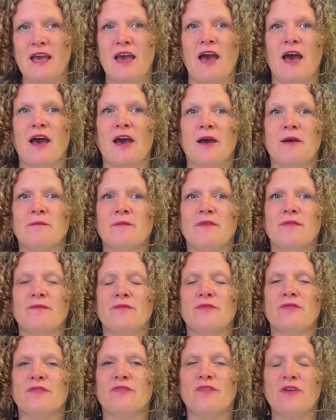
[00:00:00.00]

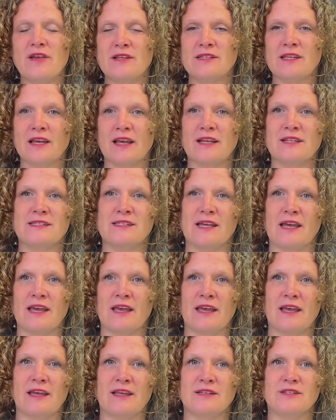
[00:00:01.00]
the first thing I'd say
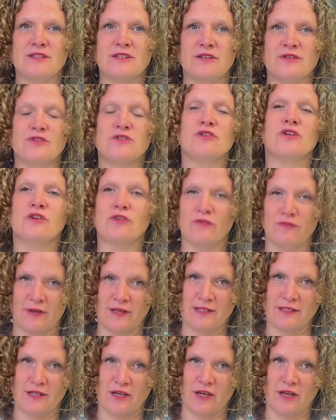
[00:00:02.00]
is to do your
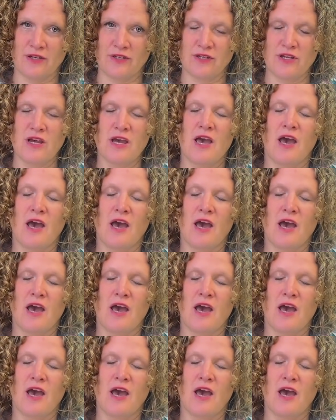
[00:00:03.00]
research.